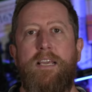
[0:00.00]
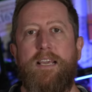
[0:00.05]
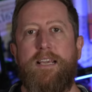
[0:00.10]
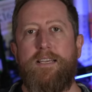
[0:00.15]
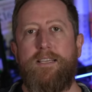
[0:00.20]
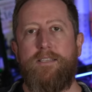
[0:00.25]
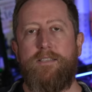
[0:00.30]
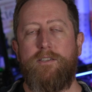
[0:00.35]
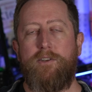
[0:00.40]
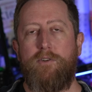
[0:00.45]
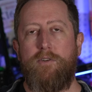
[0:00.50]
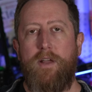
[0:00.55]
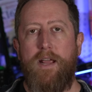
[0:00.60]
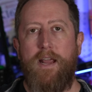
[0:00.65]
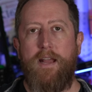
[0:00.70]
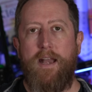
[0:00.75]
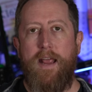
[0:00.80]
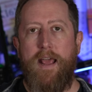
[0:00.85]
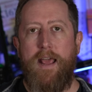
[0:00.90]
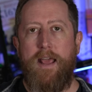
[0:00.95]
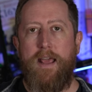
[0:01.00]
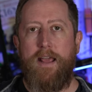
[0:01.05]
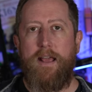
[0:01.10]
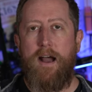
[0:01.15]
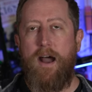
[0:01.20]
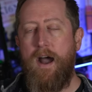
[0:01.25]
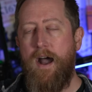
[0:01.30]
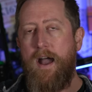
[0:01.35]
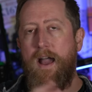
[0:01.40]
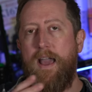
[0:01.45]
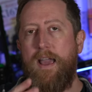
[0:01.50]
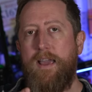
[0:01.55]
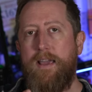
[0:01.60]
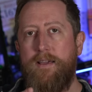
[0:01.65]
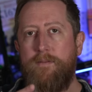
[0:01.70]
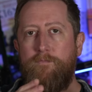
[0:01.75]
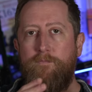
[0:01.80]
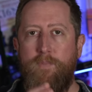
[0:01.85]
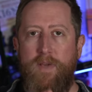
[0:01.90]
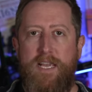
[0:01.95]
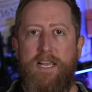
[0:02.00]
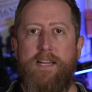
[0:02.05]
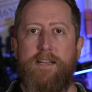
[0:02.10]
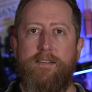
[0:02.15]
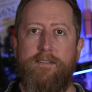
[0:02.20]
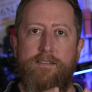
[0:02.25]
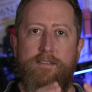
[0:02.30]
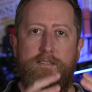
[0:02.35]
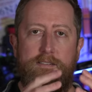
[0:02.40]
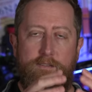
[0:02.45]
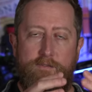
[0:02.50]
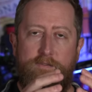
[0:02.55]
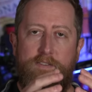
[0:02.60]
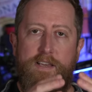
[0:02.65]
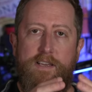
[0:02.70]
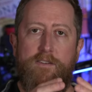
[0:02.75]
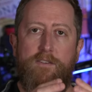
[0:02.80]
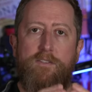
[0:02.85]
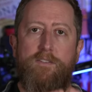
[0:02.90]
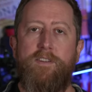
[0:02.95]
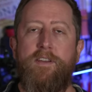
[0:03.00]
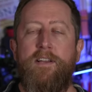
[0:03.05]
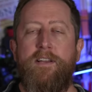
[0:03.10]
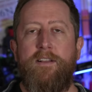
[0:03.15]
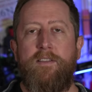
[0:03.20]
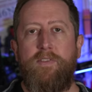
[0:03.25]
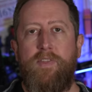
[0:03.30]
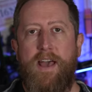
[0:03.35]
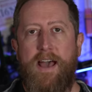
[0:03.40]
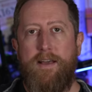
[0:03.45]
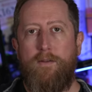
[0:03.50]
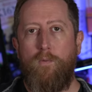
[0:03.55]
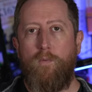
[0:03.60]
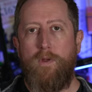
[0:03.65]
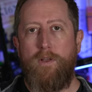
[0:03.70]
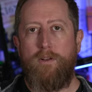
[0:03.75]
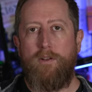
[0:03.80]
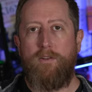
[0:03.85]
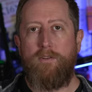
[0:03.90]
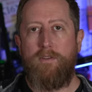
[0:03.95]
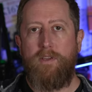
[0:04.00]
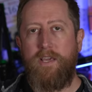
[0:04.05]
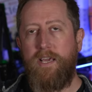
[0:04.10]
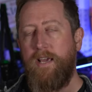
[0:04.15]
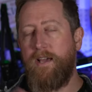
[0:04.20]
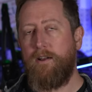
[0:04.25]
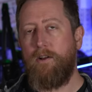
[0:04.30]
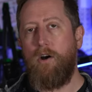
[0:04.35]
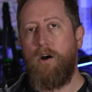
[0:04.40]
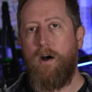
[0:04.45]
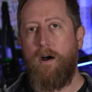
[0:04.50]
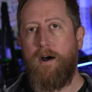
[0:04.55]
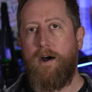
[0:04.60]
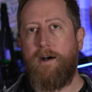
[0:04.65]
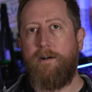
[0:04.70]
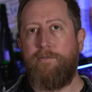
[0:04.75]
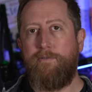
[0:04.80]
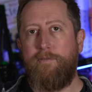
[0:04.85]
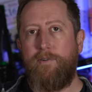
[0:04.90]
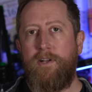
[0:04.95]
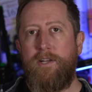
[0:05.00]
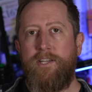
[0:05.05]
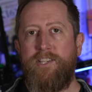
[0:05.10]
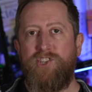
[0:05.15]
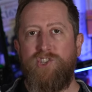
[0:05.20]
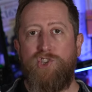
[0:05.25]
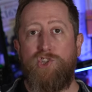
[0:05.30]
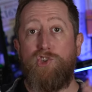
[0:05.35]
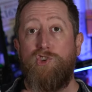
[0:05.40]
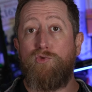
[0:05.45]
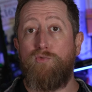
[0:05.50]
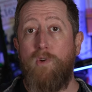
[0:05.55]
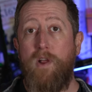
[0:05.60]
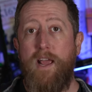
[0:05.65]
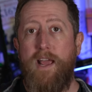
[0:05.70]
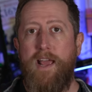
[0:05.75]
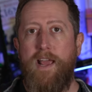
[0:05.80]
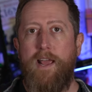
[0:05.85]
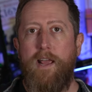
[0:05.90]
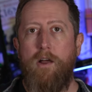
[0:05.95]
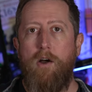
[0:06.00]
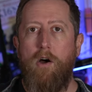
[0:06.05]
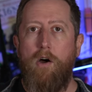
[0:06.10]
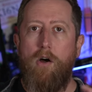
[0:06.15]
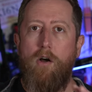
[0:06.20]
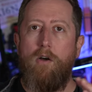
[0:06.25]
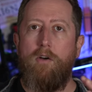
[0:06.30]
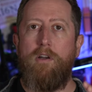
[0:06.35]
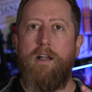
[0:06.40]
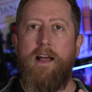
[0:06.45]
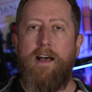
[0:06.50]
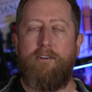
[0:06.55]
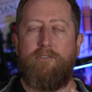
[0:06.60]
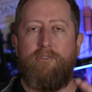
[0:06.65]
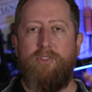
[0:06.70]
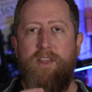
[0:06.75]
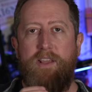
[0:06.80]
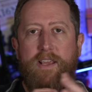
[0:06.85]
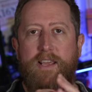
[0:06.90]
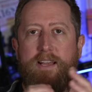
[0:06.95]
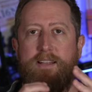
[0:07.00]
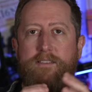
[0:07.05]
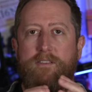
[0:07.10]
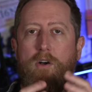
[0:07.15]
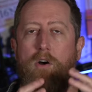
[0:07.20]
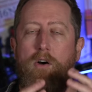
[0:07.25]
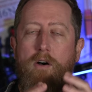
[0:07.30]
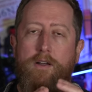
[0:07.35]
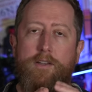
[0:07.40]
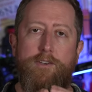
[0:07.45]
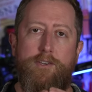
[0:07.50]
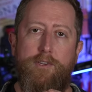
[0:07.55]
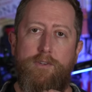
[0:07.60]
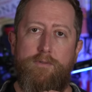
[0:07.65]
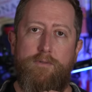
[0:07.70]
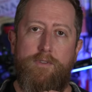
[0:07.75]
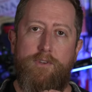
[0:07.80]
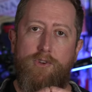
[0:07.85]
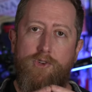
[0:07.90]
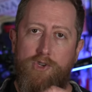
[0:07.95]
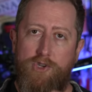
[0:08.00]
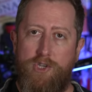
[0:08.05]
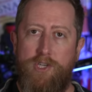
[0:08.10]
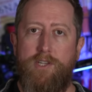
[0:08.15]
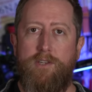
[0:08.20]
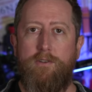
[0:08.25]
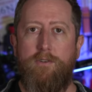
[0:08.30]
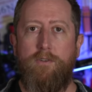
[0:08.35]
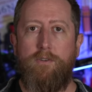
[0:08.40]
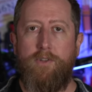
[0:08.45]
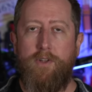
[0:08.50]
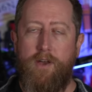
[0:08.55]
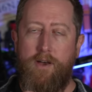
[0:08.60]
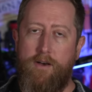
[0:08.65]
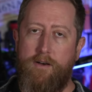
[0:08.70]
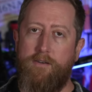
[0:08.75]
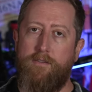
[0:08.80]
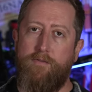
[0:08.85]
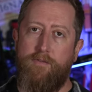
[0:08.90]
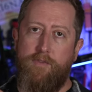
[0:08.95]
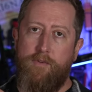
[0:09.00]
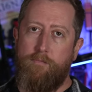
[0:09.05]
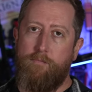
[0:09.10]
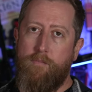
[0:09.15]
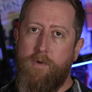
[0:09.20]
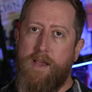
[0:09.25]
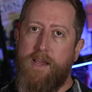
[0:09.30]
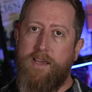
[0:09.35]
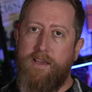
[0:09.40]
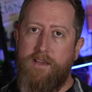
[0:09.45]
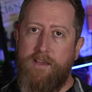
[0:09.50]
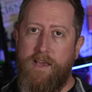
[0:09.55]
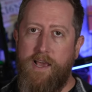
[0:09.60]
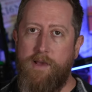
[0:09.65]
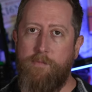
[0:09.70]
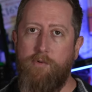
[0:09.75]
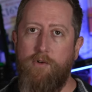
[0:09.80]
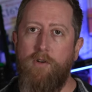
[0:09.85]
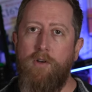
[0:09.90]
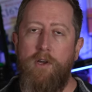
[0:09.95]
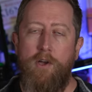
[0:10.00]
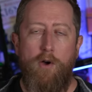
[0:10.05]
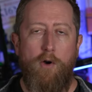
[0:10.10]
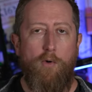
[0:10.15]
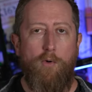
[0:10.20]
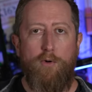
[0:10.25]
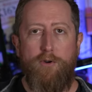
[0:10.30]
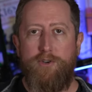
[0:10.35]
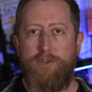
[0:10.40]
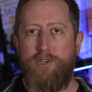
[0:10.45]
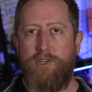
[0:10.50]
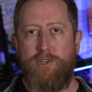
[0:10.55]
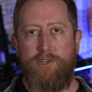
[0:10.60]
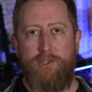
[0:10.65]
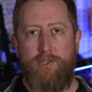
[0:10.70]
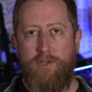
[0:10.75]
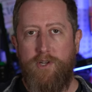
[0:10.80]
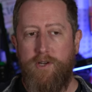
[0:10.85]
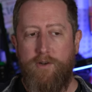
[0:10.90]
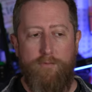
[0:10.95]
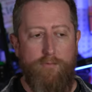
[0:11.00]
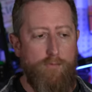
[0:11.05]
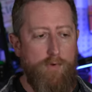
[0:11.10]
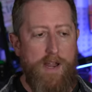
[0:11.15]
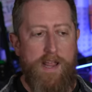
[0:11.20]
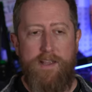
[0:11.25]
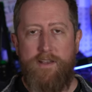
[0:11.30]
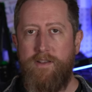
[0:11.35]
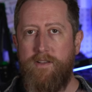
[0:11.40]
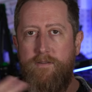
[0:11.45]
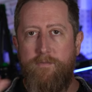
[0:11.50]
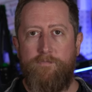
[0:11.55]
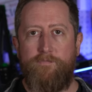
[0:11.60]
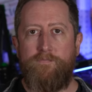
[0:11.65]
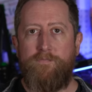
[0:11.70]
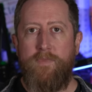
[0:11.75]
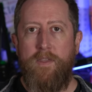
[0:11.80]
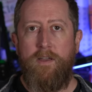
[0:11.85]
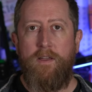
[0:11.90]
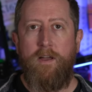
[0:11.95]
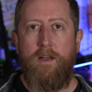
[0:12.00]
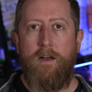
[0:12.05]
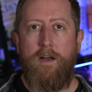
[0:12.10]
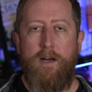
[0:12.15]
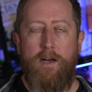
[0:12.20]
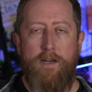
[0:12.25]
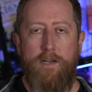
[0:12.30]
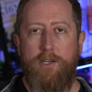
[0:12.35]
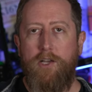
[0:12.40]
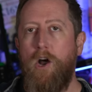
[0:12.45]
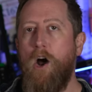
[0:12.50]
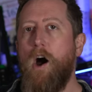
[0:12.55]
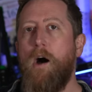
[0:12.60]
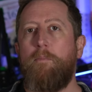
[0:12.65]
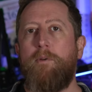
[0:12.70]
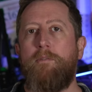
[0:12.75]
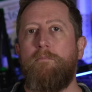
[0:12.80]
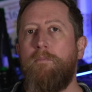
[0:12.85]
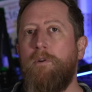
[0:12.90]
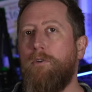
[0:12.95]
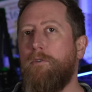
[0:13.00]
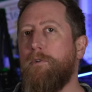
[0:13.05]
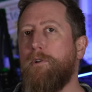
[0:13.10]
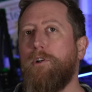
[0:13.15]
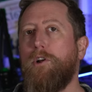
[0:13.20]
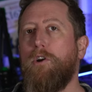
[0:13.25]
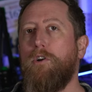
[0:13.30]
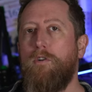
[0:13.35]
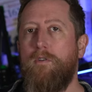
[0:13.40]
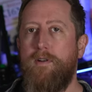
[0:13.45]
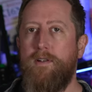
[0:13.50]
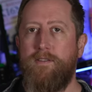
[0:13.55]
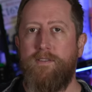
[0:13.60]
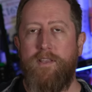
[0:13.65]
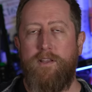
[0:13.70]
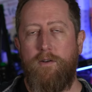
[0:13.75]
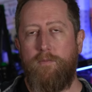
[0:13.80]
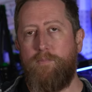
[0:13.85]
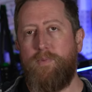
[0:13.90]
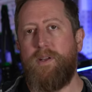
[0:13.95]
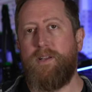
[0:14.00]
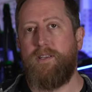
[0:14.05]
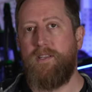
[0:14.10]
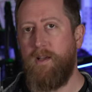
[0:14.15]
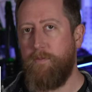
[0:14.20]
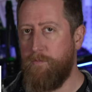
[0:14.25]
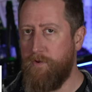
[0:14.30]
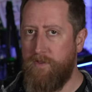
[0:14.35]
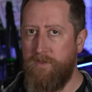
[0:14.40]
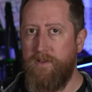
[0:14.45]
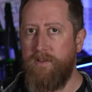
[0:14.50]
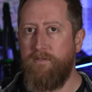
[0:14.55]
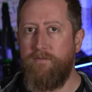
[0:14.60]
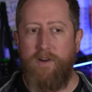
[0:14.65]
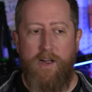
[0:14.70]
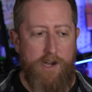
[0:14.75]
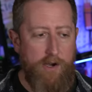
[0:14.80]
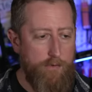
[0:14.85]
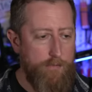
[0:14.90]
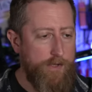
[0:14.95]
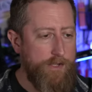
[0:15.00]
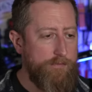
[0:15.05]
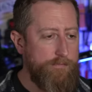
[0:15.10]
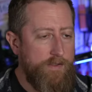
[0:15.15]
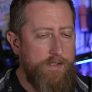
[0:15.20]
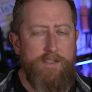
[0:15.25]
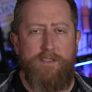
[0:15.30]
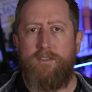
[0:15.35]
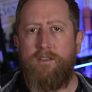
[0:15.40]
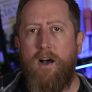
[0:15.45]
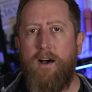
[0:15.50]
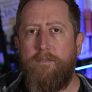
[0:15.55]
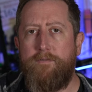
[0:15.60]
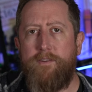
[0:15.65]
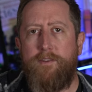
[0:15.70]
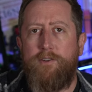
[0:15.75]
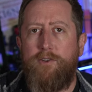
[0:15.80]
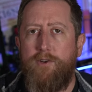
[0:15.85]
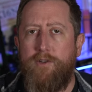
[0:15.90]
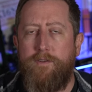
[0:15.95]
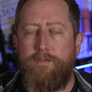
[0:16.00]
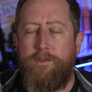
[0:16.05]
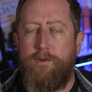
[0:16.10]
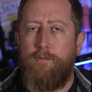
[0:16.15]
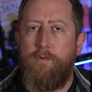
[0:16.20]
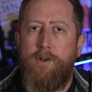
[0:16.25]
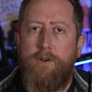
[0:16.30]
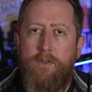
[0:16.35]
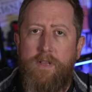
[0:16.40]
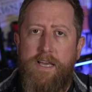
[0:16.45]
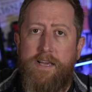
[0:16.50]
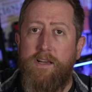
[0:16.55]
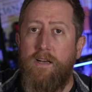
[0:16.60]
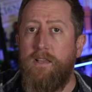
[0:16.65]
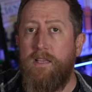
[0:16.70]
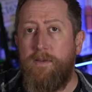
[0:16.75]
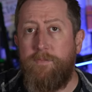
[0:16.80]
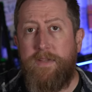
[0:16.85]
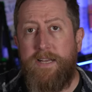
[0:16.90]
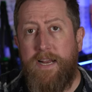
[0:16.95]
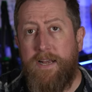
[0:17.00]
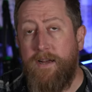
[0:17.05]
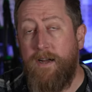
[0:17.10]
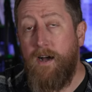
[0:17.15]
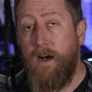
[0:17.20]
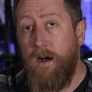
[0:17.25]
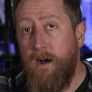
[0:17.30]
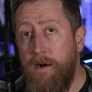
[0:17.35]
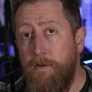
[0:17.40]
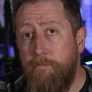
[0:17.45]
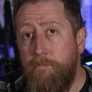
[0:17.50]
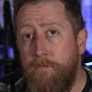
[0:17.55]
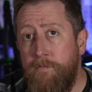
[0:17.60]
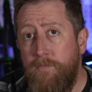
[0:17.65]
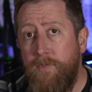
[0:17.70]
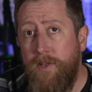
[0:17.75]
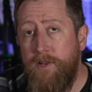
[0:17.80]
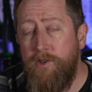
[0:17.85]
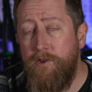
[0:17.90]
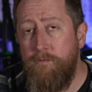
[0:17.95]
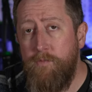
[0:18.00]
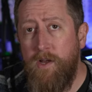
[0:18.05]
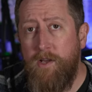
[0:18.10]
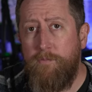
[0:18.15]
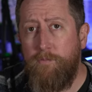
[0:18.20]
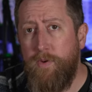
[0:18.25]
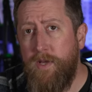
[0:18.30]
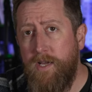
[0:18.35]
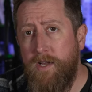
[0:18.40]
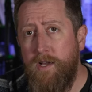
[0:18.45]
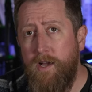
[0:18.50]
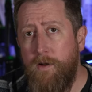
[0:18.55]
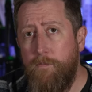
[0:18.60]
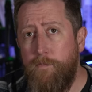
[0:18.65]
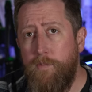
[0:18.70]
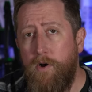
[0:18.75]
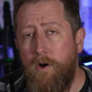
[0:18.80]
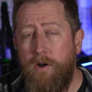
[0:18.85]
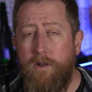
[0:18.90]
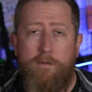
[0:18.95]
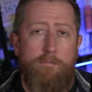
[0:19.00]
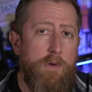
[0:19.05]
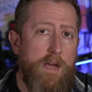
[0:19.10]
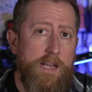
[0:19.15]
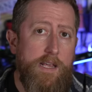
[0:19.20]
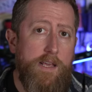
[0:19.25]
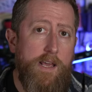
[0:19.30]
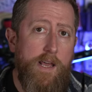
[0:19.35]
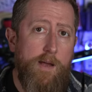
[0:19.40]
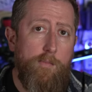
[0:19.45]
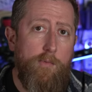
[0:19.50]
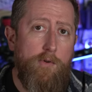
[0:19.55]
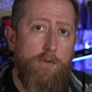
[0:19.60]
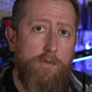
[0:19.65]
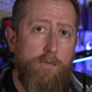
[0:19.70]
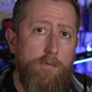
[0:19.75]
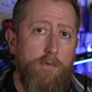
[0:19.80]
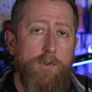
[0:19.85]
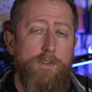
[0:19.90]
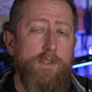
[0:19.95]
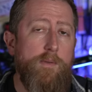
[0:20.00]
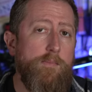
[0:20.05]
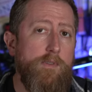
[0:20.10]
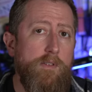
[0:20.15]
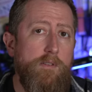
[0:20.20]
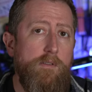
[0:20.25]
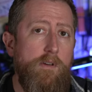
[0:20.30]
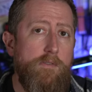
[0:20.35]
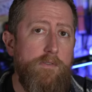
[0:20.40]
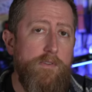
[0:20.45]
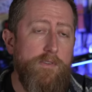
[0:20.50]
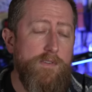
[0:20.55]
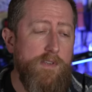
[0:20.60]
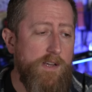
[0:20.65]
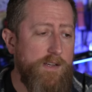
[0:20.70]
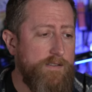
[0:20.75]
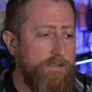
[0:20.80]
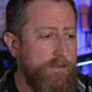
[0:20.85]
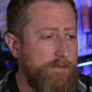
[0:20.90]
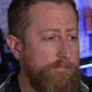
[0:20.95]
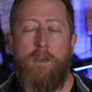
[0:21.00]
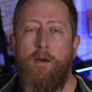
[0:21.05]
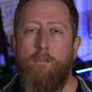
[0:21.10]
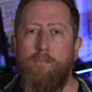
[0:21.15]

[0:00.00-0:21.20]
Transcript: is create a high impedance field that will kick off stray RF that gets onto the shield of the mic cable or just random uh, common mode currents that are picked up in the environment. This is often good if you want to like eliminate a hum that you might pick up on a mic cable or something along those lines.